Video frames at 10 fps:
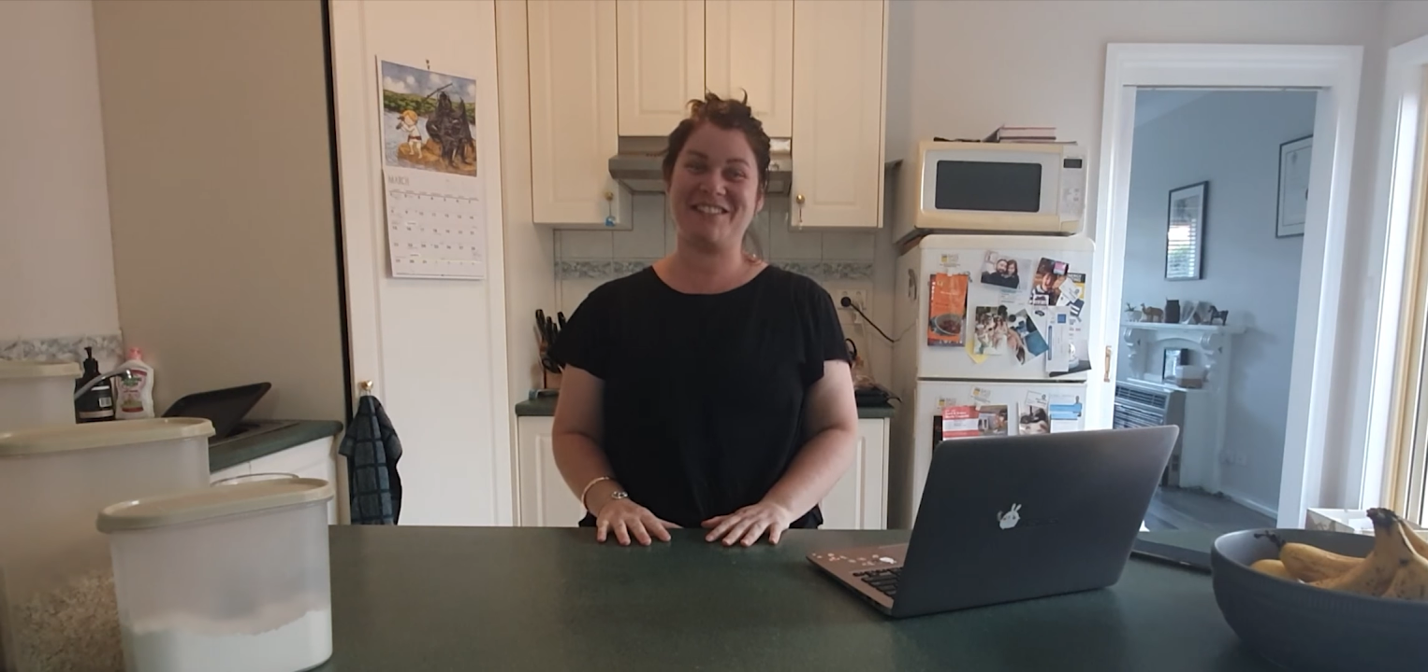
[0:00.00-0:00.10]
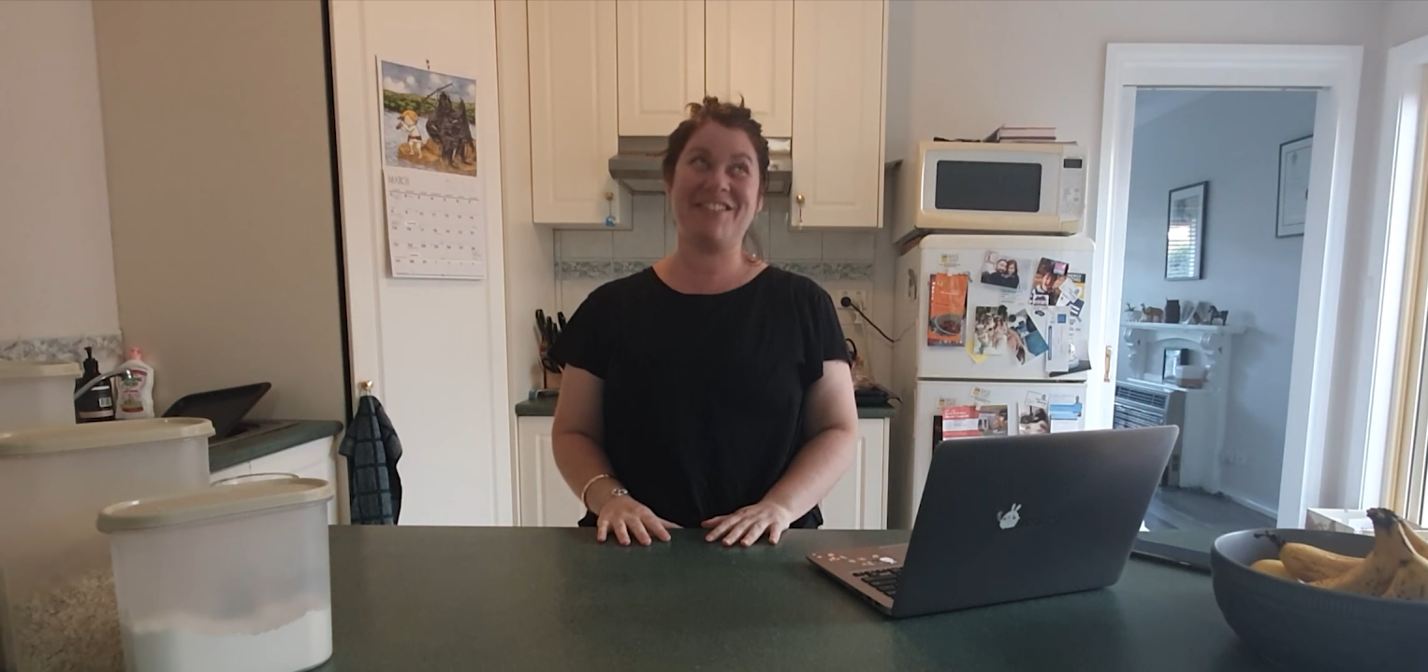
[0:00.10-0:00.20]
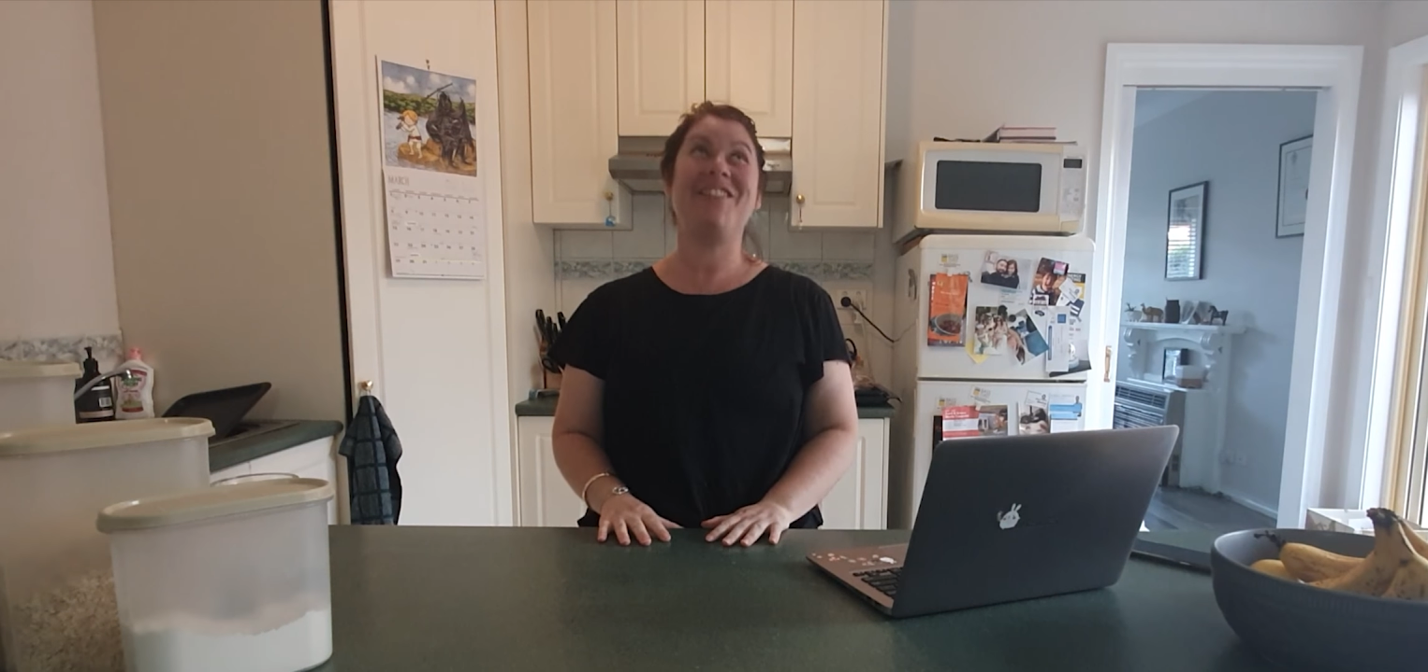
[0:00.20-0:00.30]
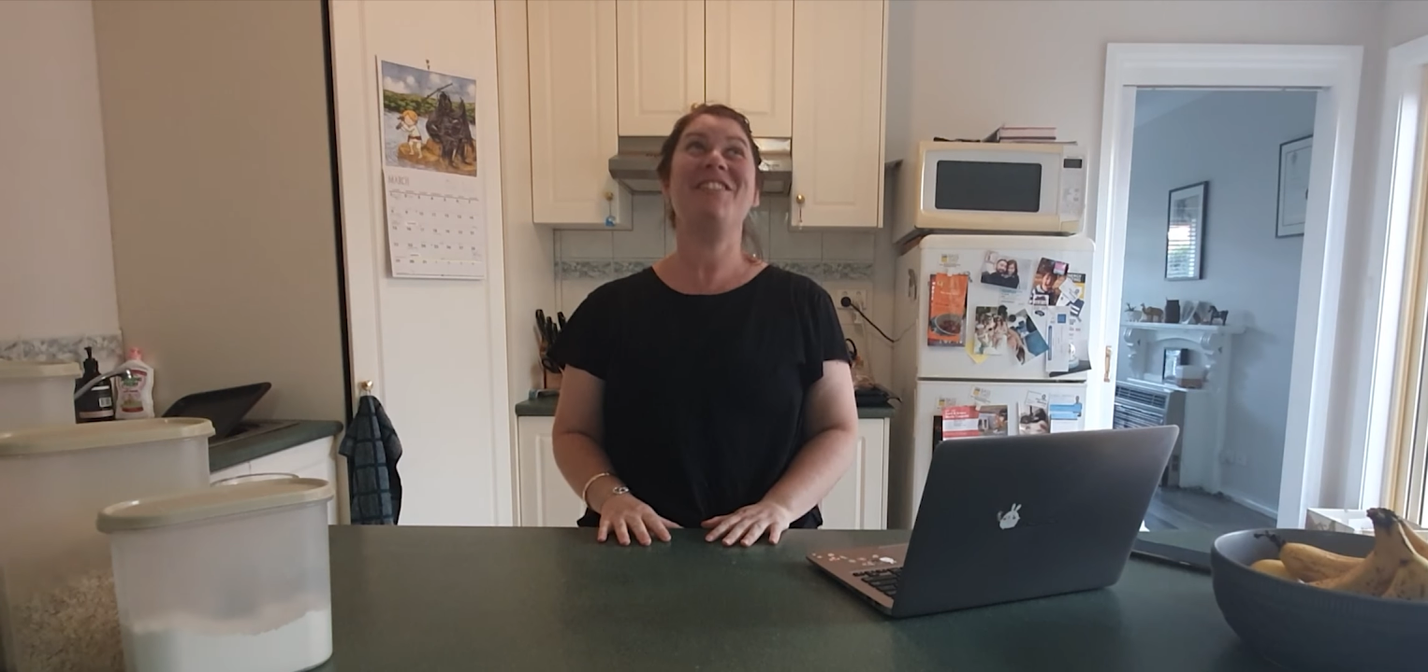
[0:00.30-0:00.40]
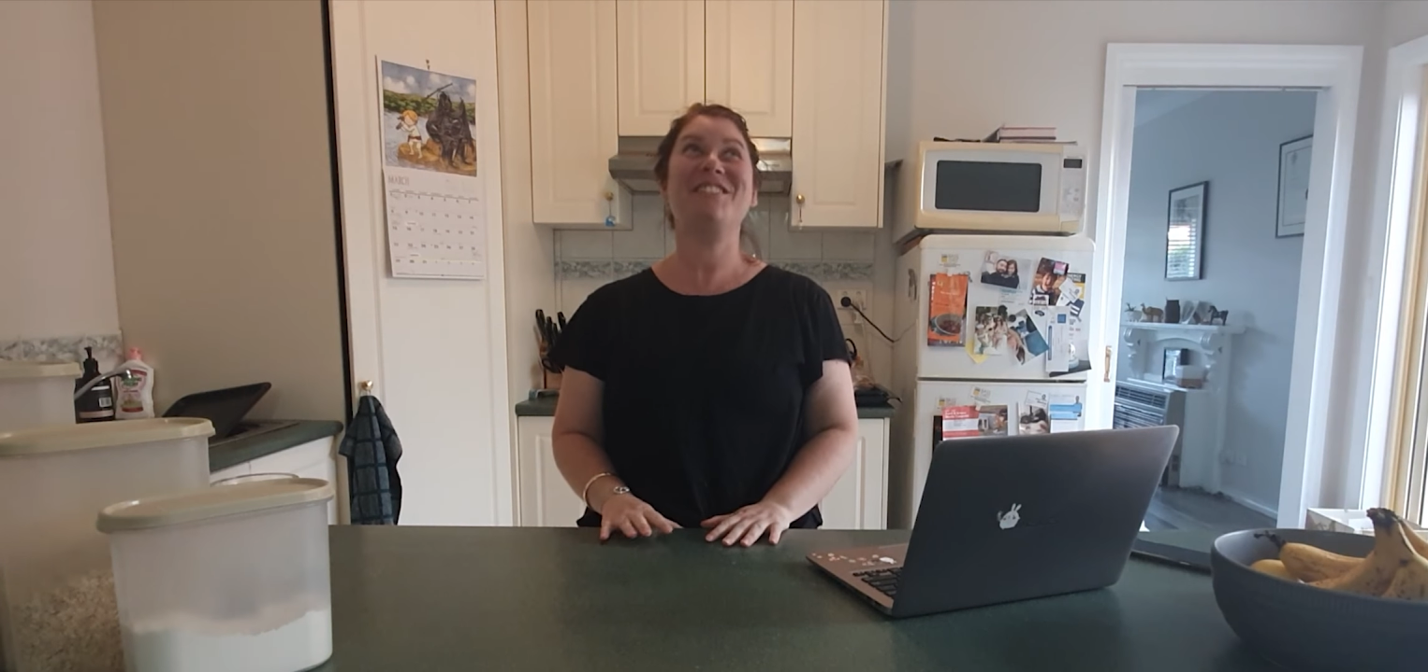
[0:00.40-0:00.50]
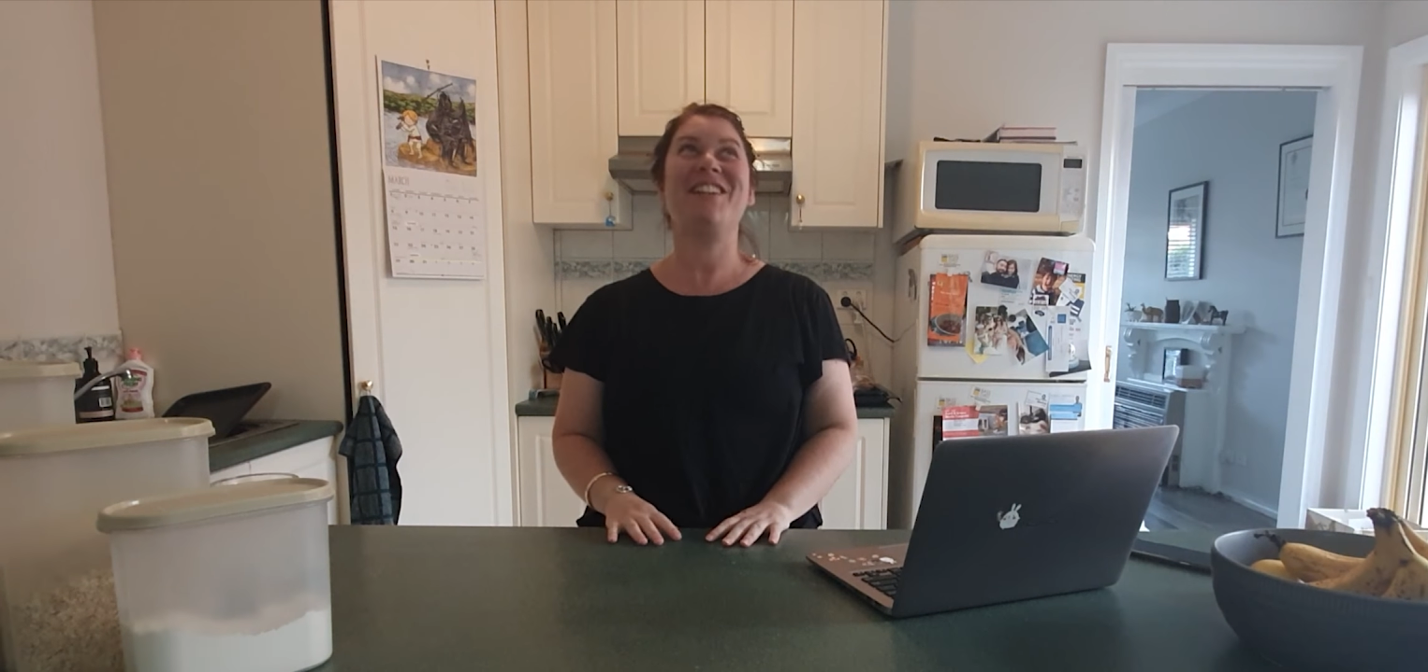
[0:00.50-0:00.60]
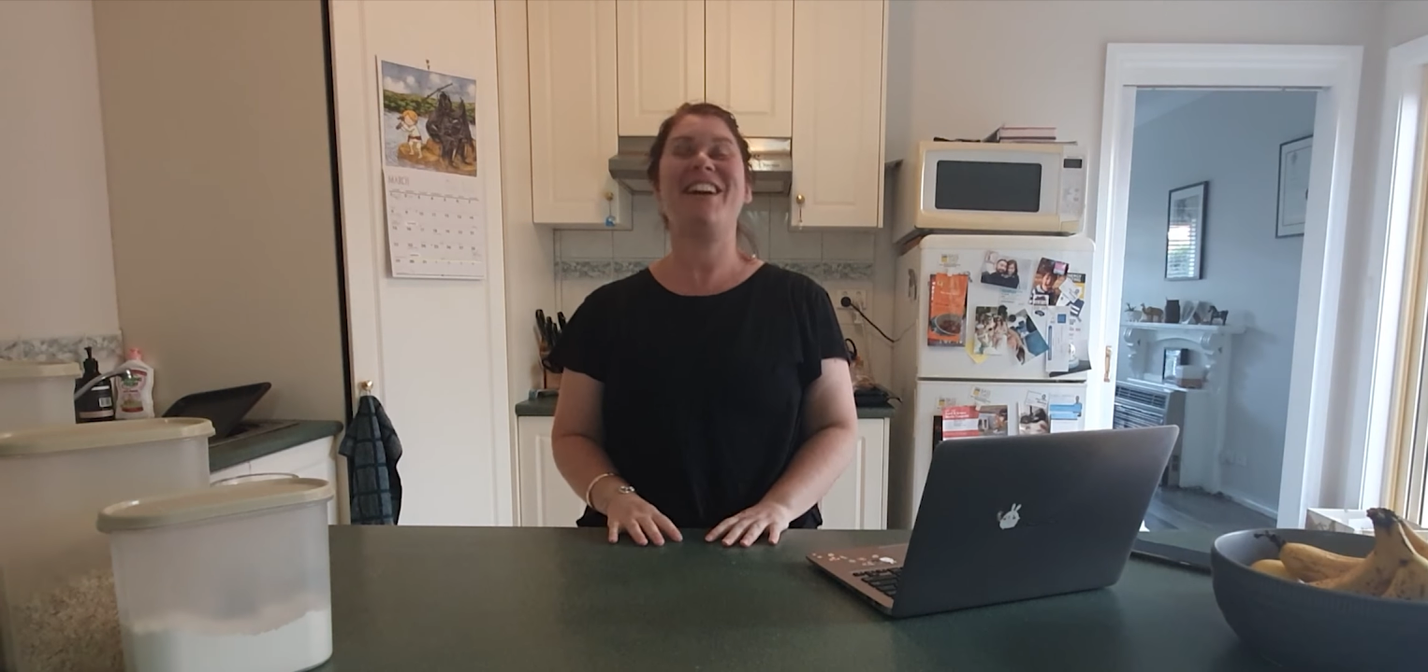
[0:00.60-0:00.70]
social